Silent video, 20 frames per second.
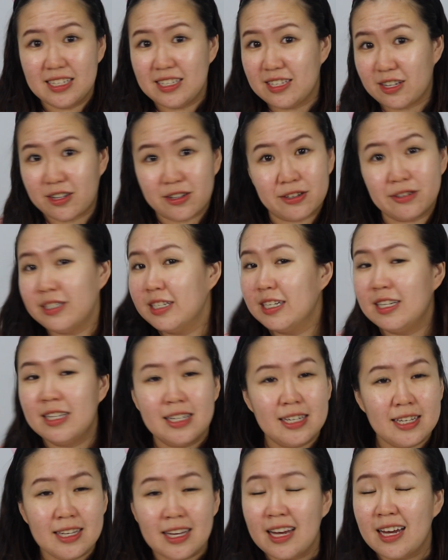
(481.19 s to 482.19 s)
So
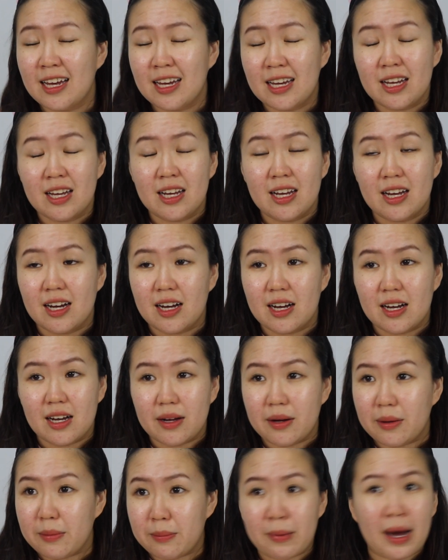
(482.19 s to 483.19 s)

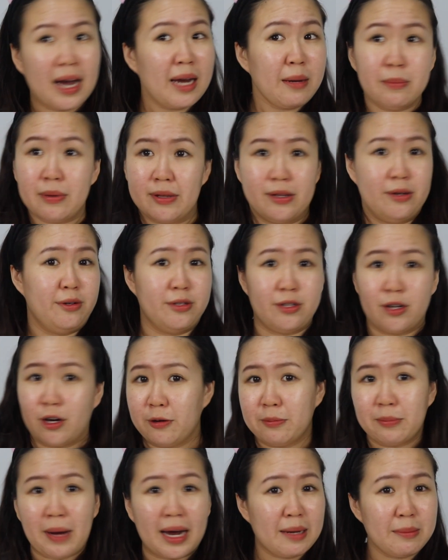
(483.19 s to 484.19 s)
mind blown, y'all,
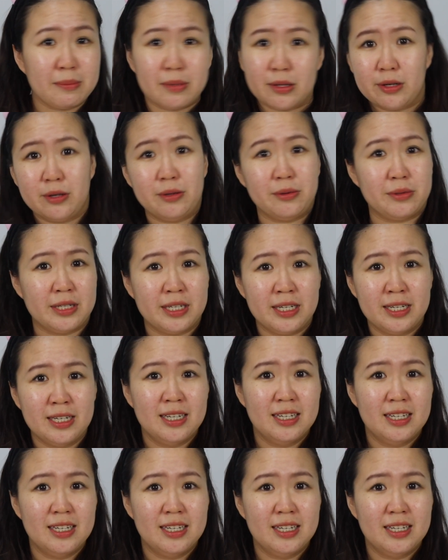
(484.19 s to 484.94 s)
mind blown.